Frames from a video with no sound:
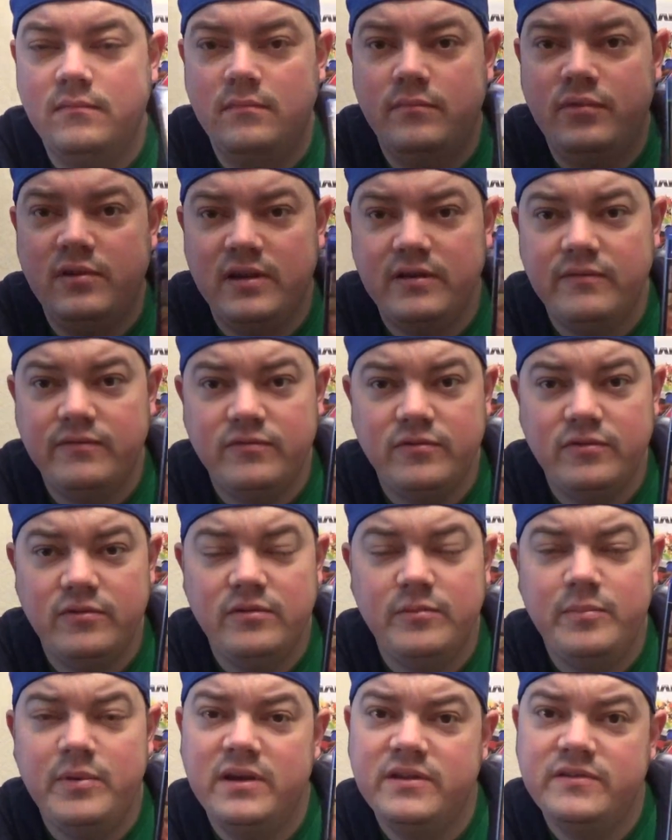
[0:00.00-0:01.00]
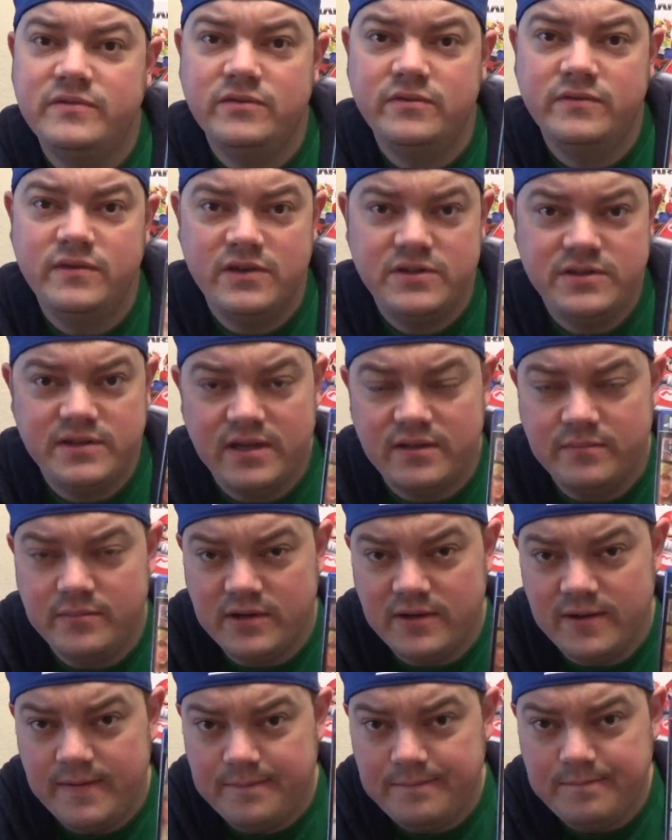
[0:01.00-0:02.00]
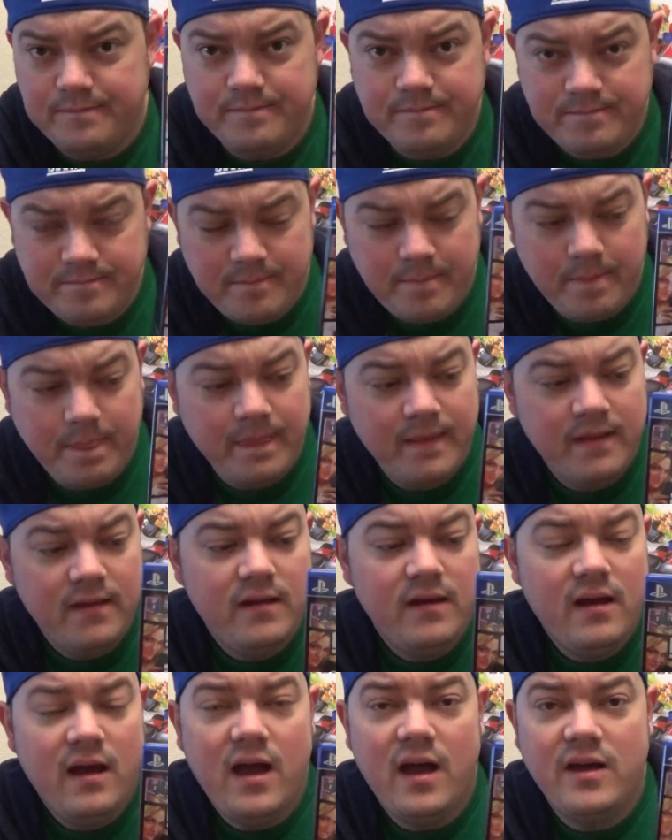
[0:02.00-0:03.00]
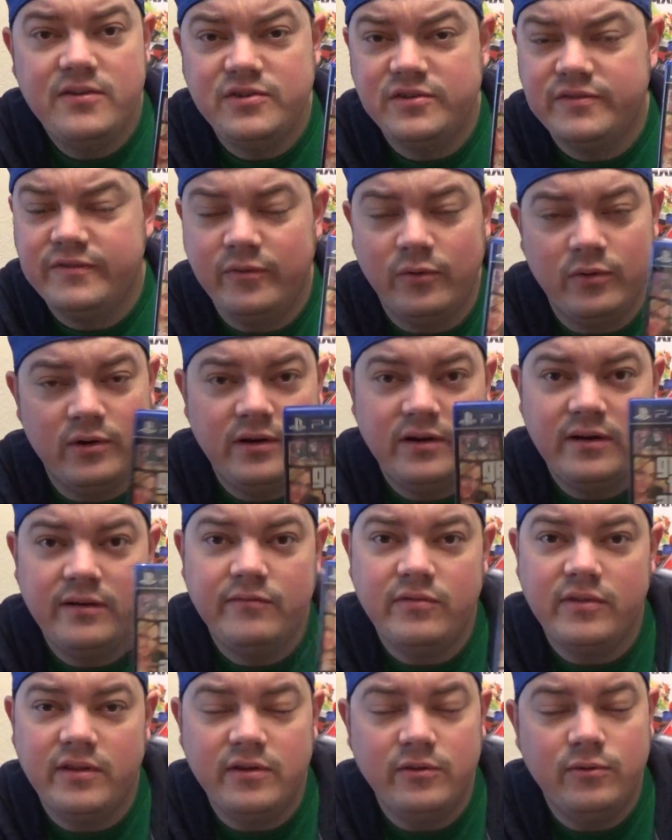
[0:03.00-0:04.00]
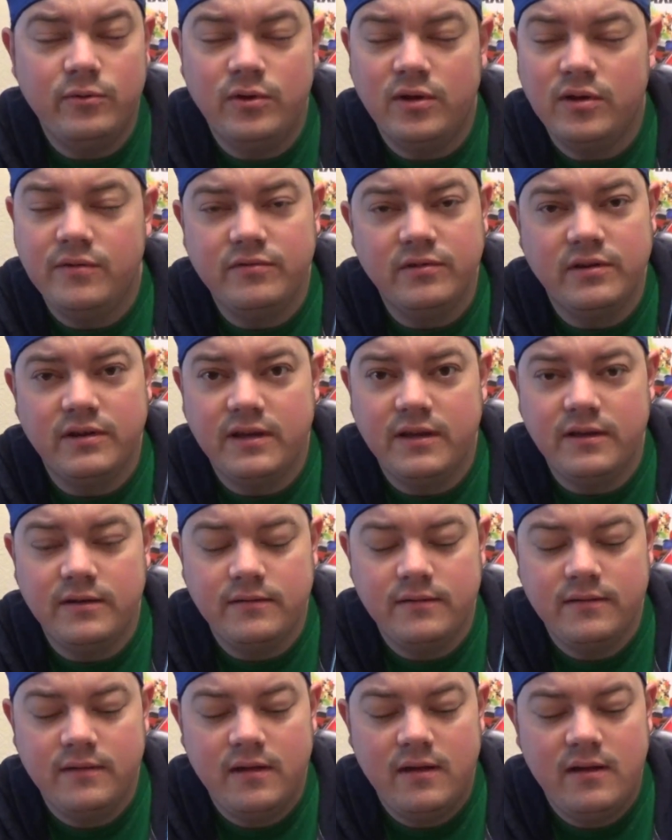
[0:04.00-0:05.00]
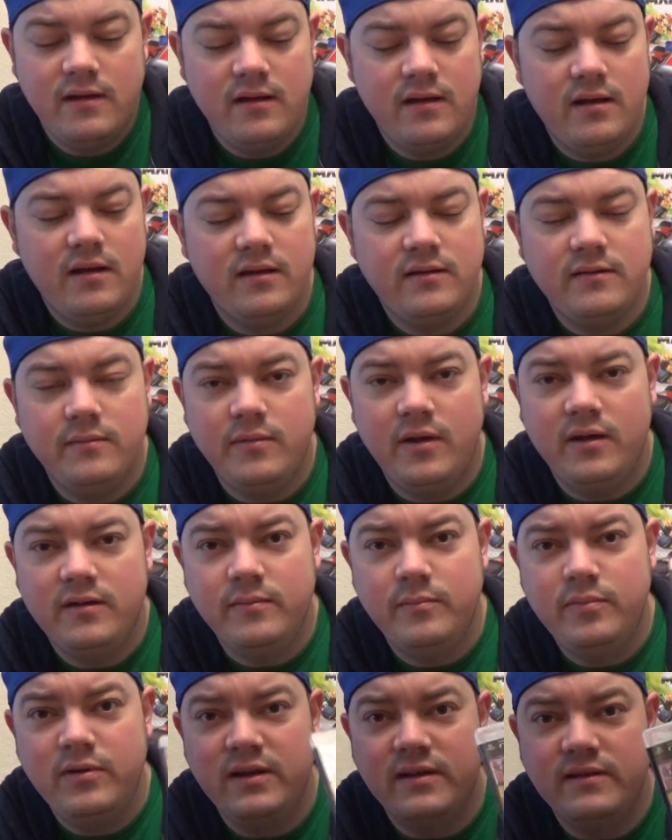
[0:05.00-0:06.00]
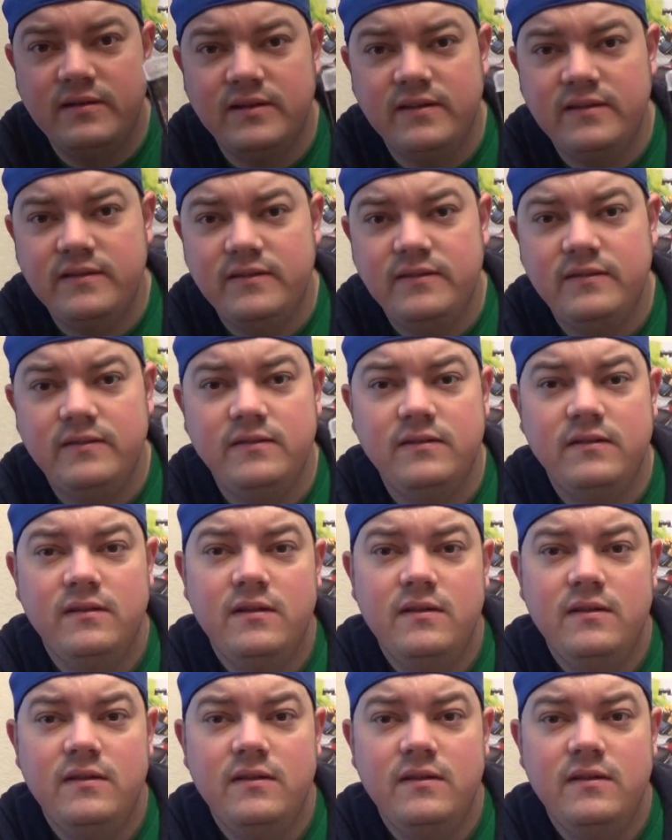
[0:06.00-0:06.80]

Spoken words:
Playing through the PS4 version at the minute and just falling in love with it all over again. I completed this,